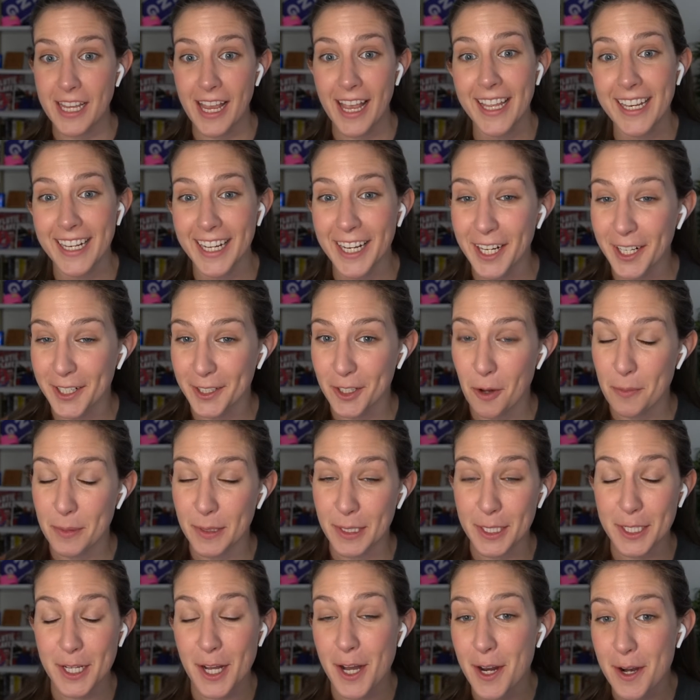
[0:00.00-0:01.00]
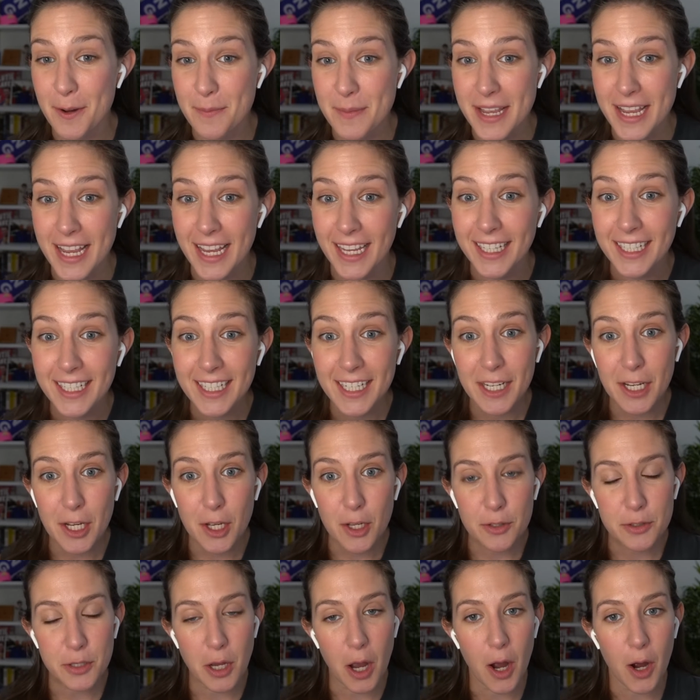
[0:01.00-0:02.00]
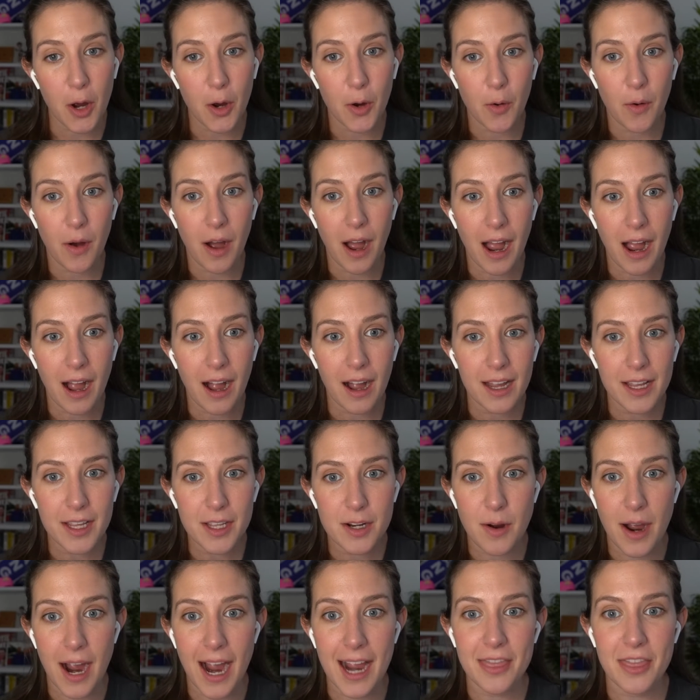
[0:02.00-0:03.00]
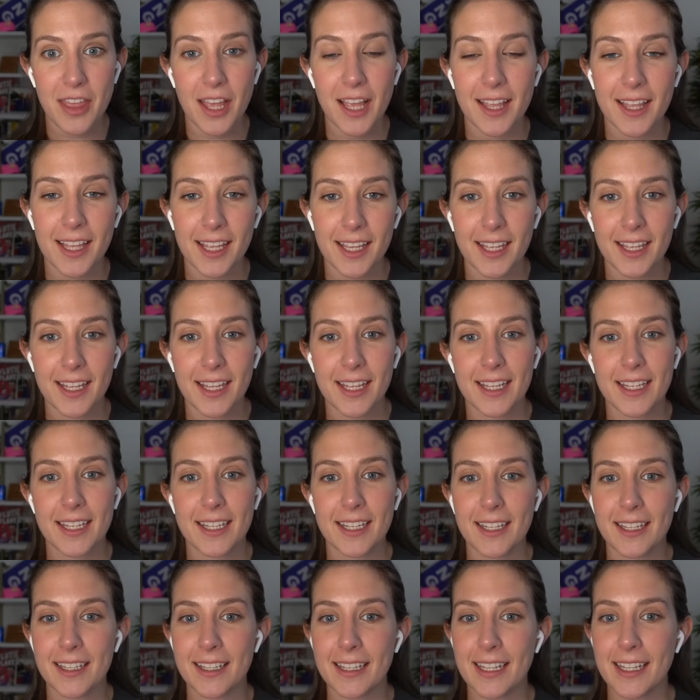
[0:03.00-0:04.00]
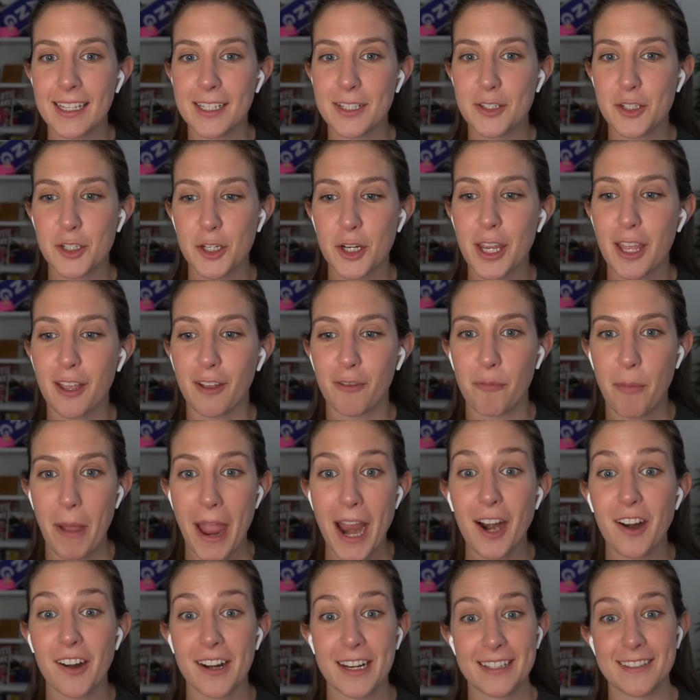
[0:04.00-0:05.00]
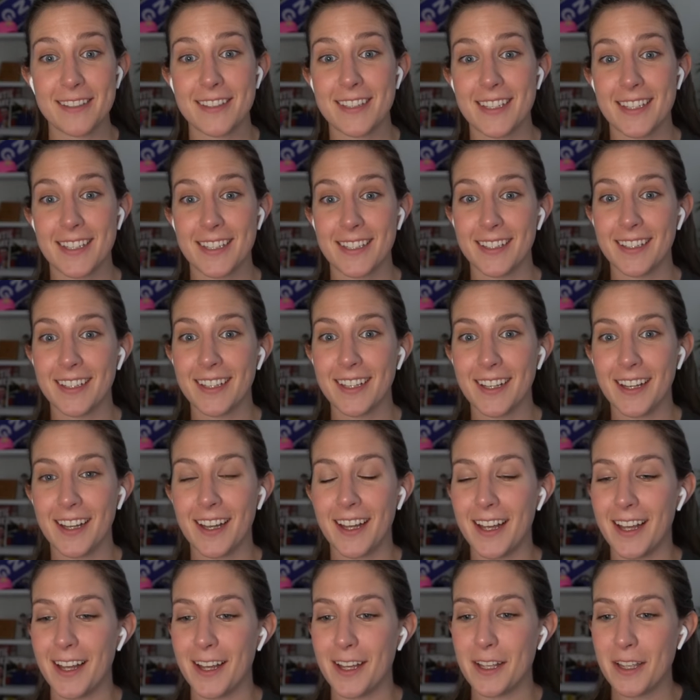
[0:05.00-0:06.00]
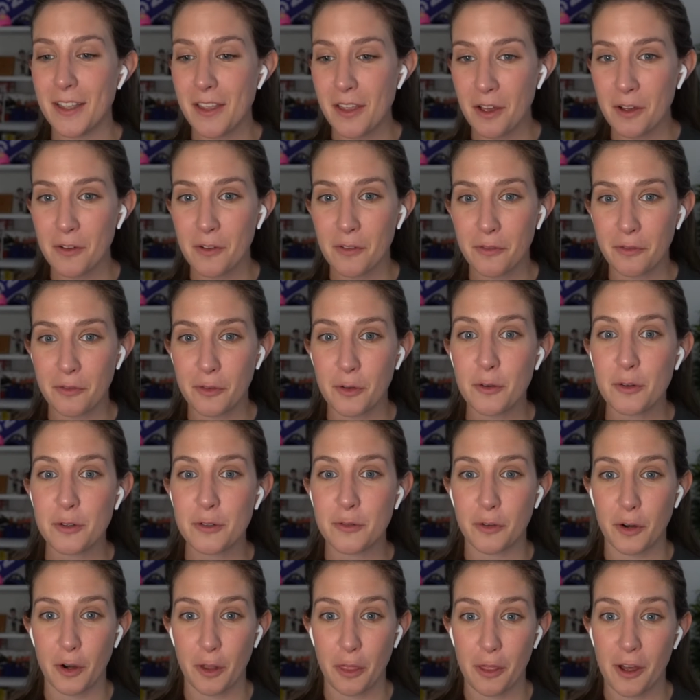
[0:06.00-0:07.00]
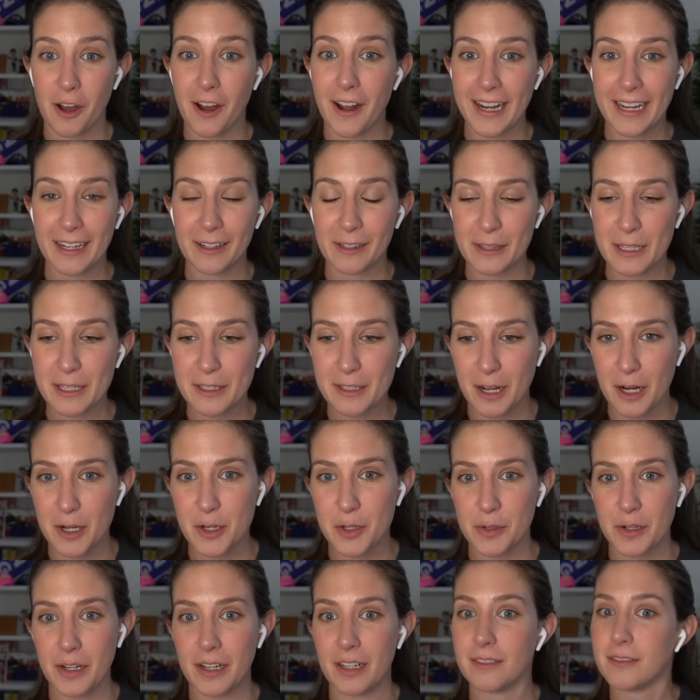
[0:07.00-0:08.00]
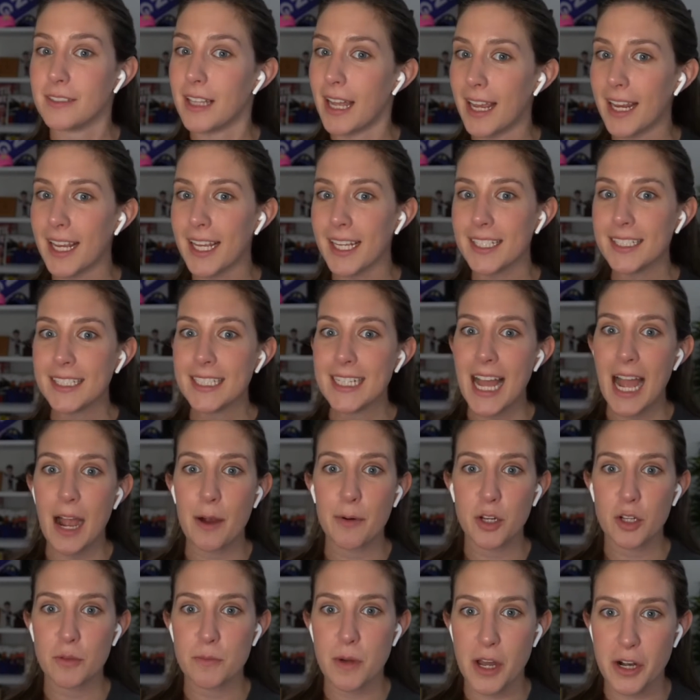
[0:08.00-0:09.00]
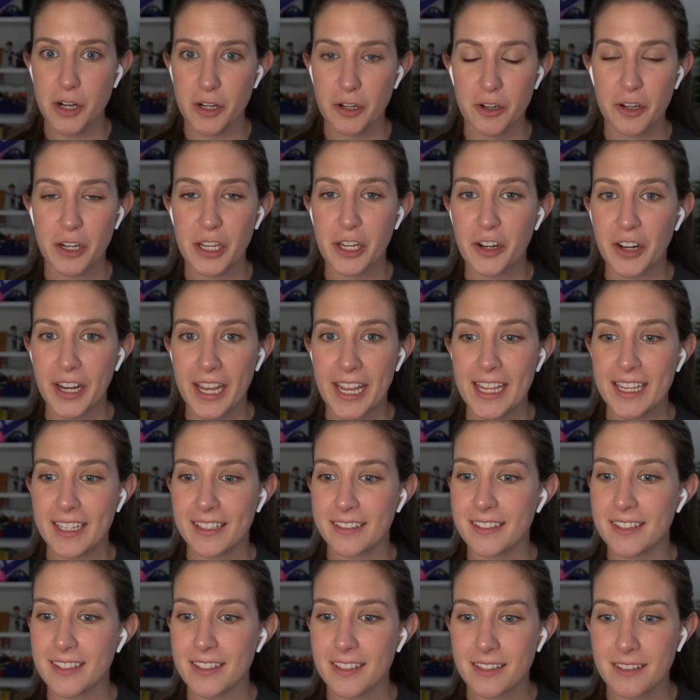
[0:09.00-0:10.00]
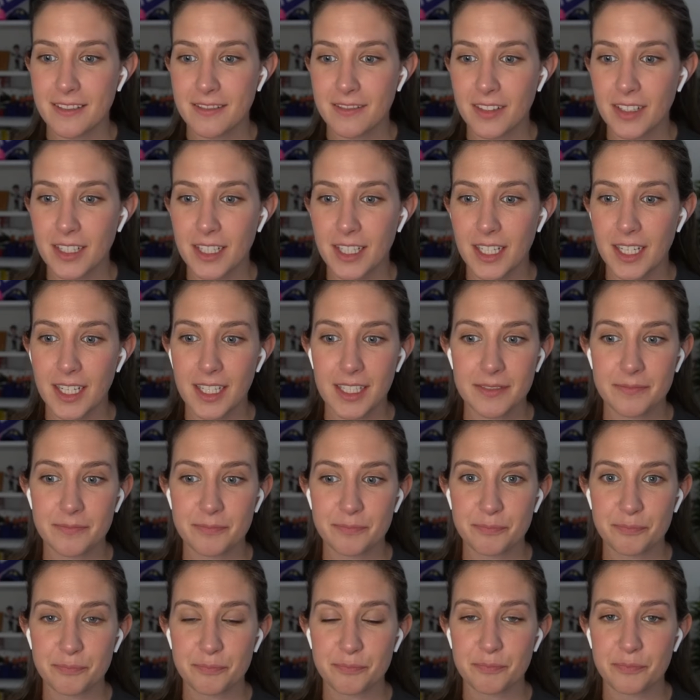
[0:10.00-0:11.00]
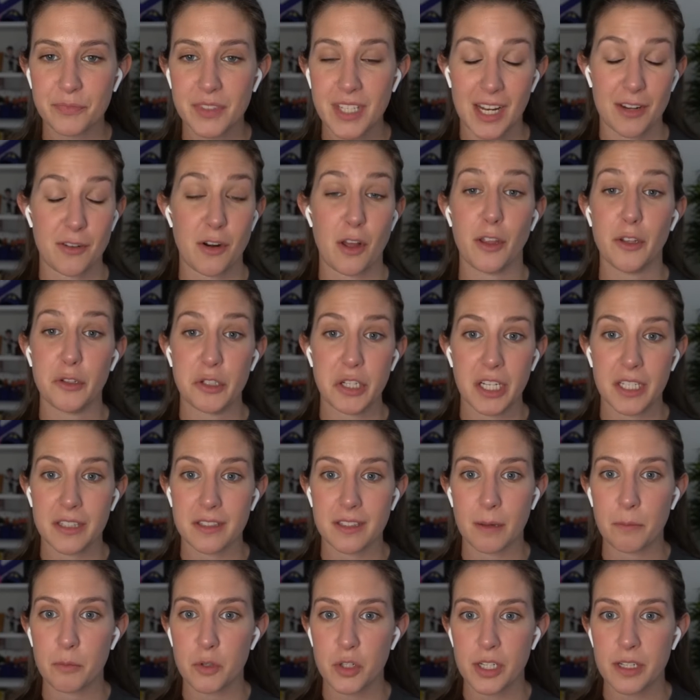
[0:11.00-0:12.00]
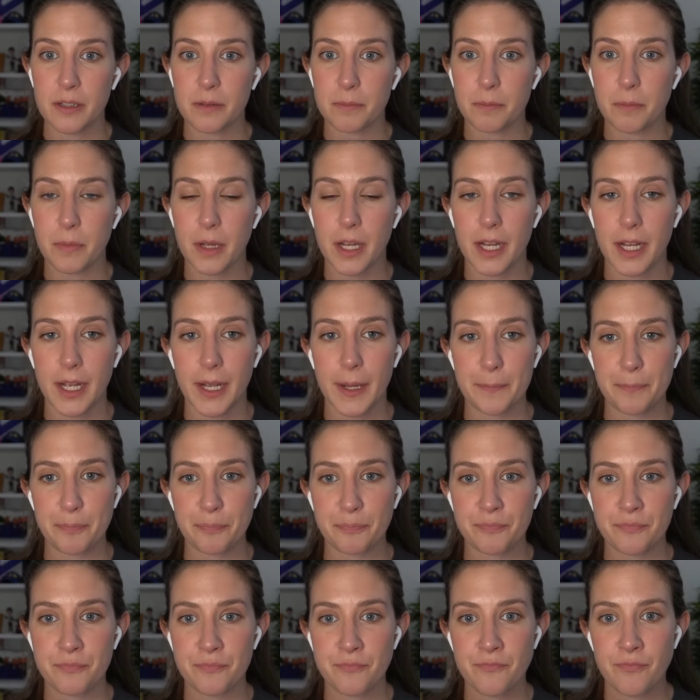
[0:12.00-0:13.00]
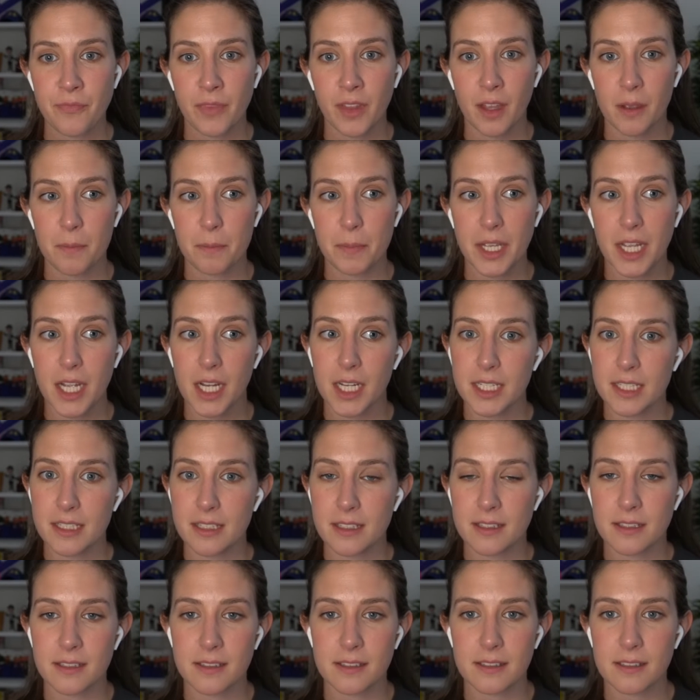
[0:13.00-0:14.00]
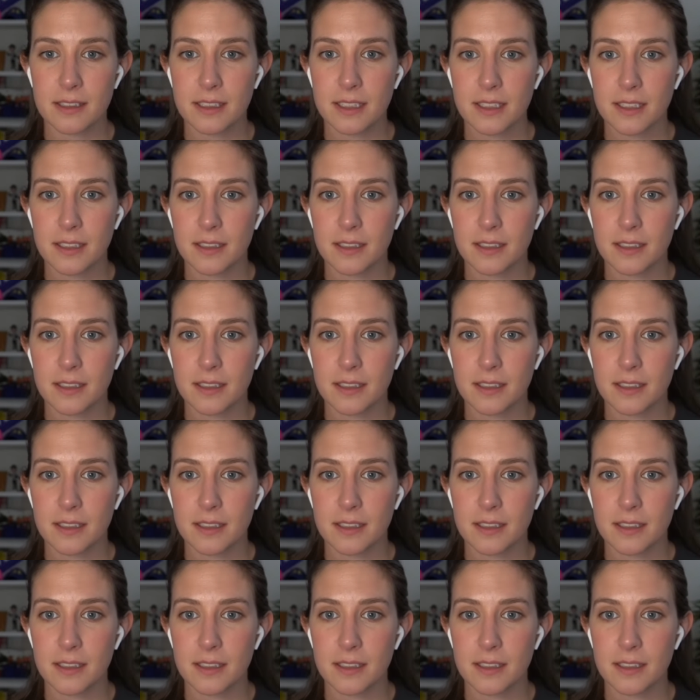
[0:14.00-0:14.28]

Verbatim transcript: and in a global economy yeah. so you know i think it, it should give parents uh, food for thought here in this country of like how are you monitoring your kids uh, technology consumption um, because